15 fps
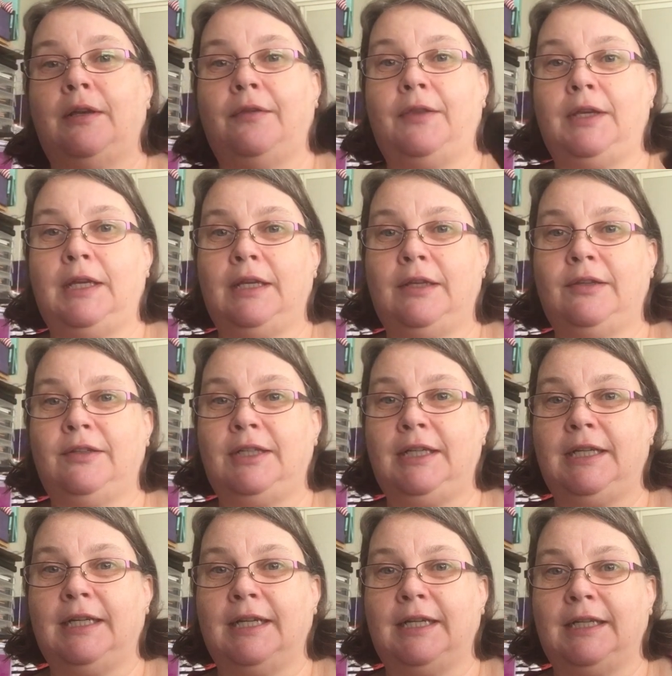the SD
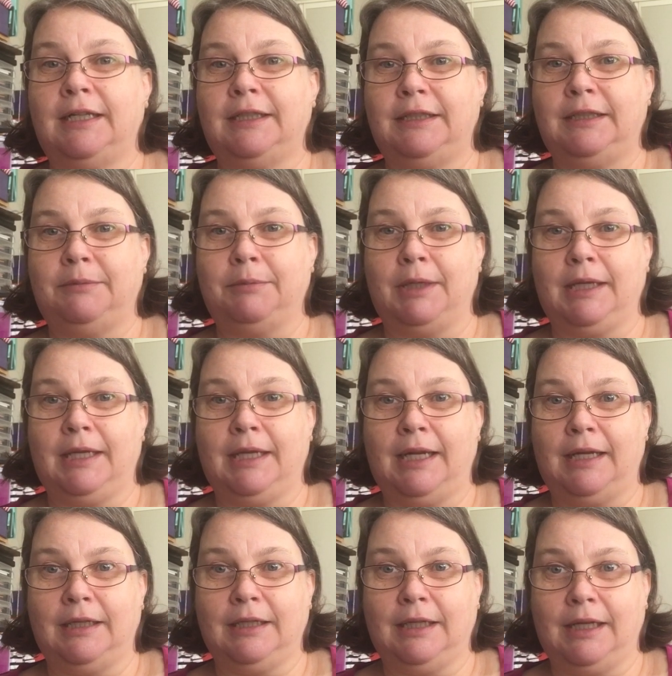card in my
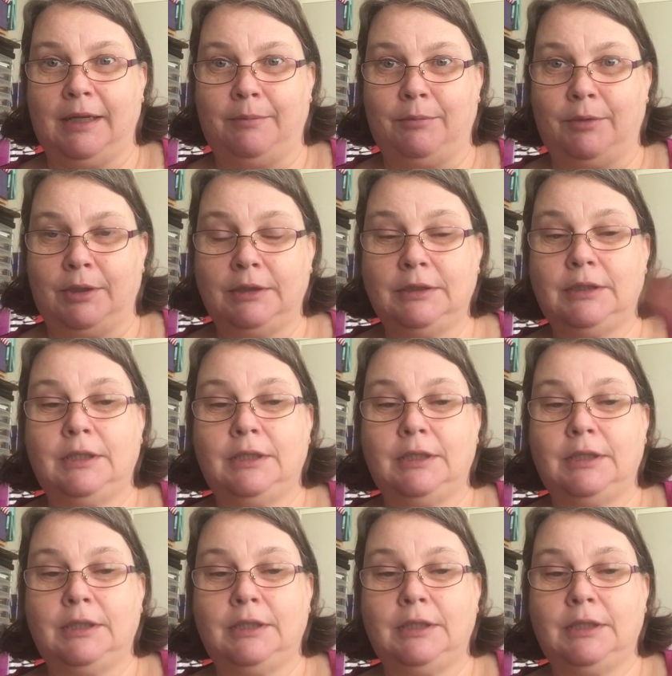Canon camera